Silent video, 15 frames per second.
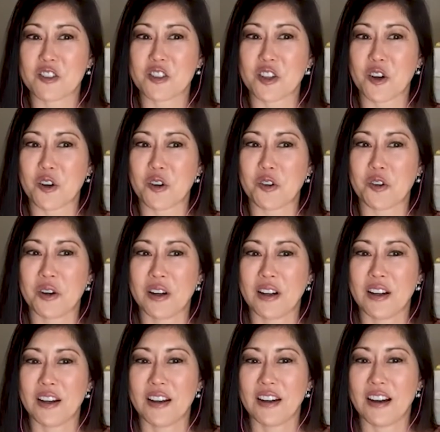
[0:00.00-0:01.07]
So,
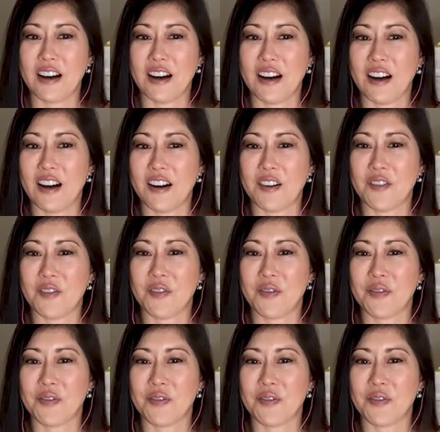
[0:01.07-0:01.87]
and